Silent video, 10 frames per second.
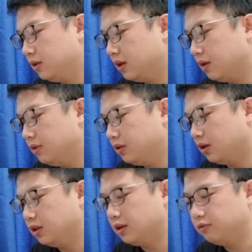having not
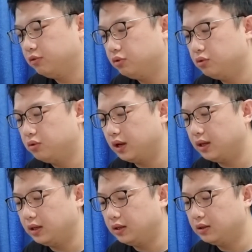enough glue and
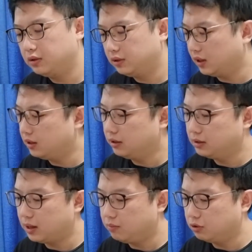then taking
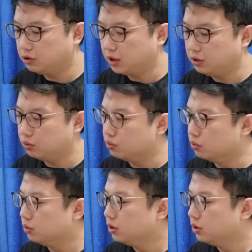time to try to